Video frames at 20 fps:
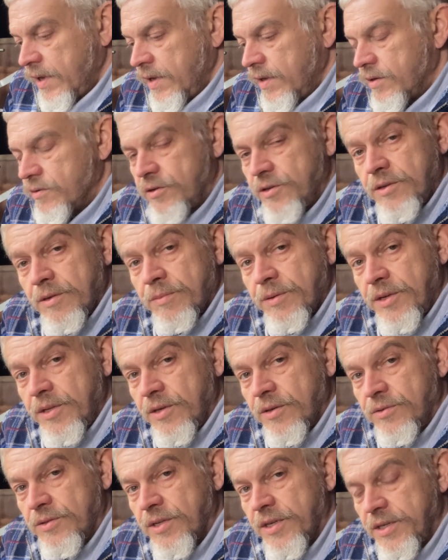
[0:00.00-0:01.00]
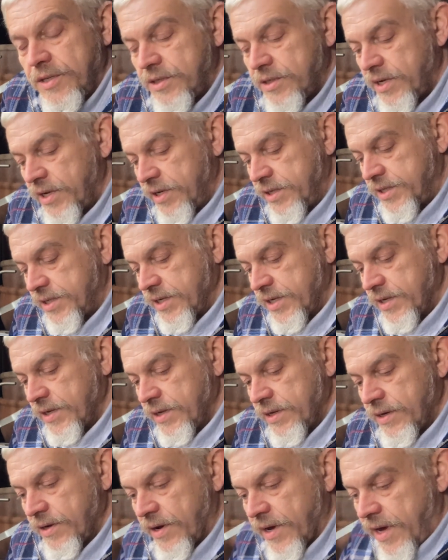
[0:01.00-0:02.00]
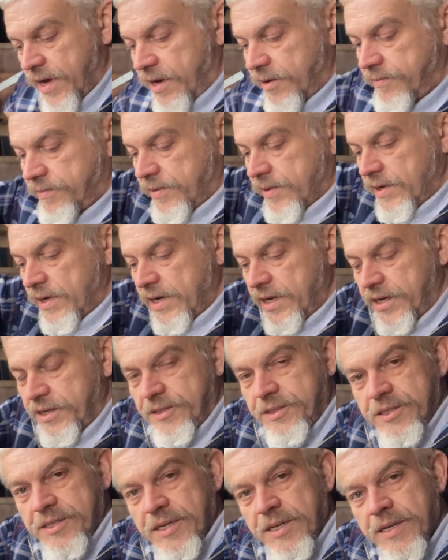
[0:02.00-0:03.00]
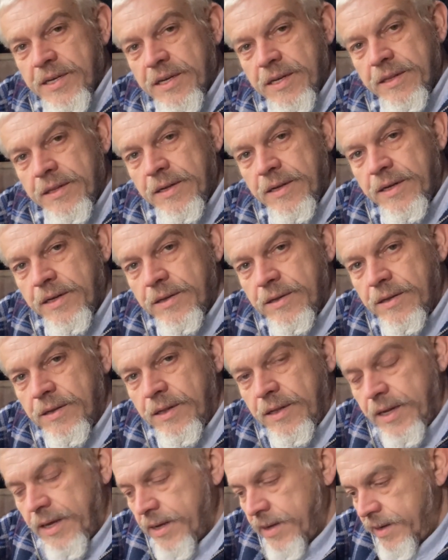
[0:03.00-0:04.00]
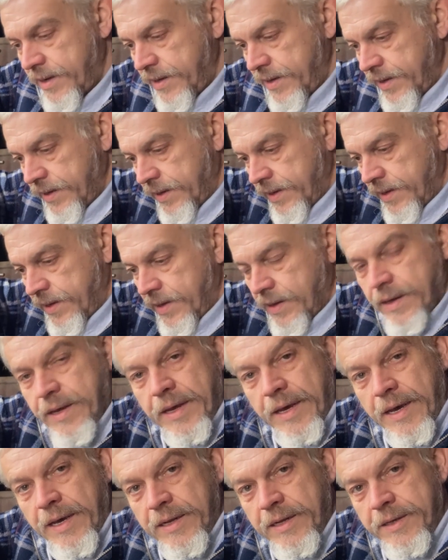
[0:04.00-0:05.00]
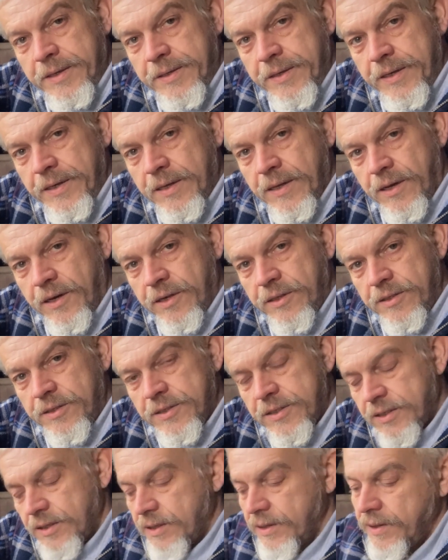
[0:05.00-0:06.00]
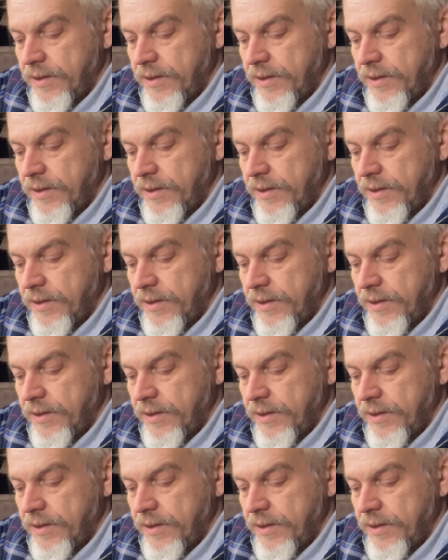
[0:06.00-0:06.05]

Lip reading: reason I'm going to use these is I have the lids and the little LED lights